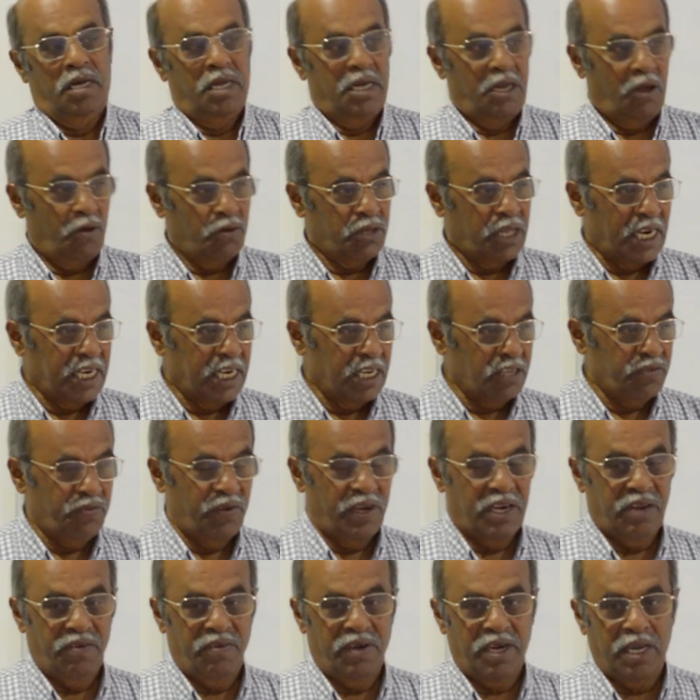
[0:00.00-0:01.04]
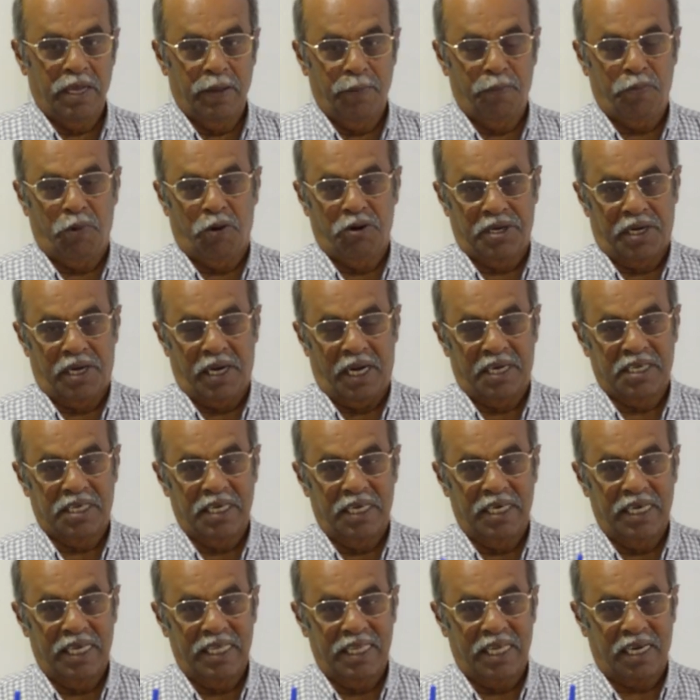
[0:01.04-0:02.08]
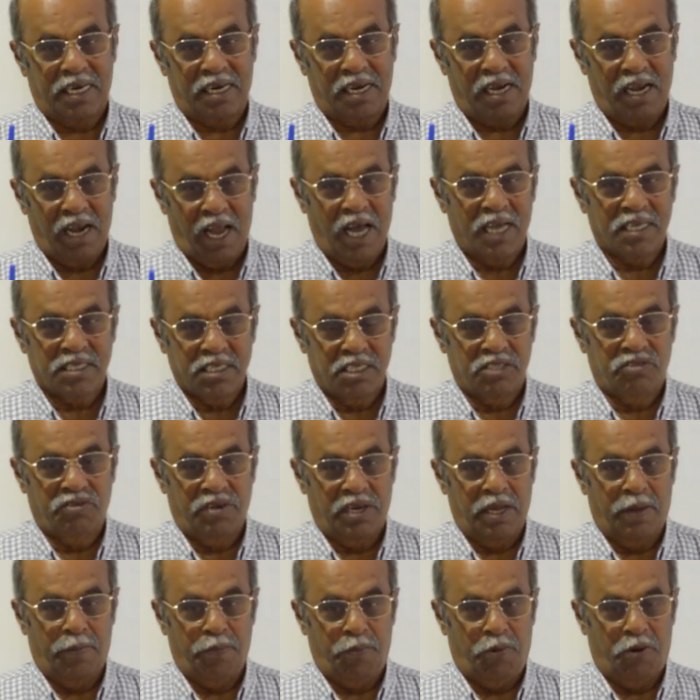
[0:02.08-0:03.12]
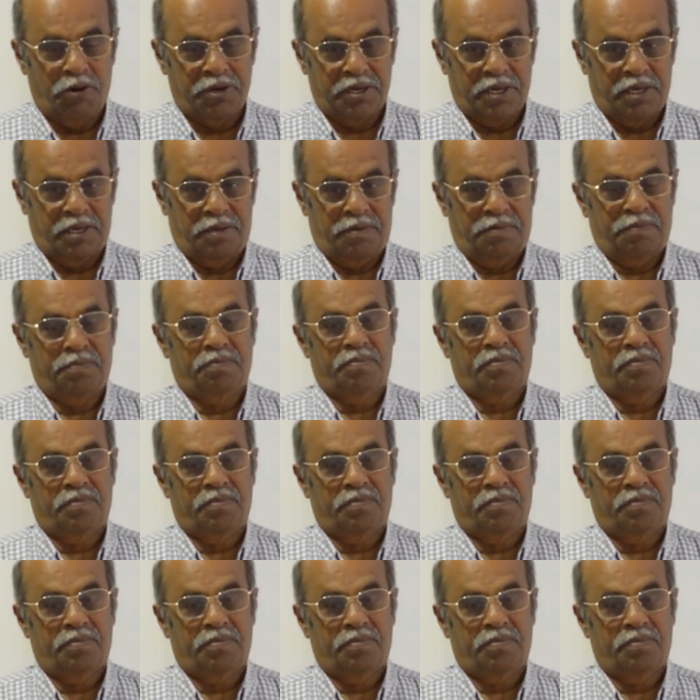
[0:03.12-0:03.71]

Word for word: Now that is very, very important. Attending the class is very important.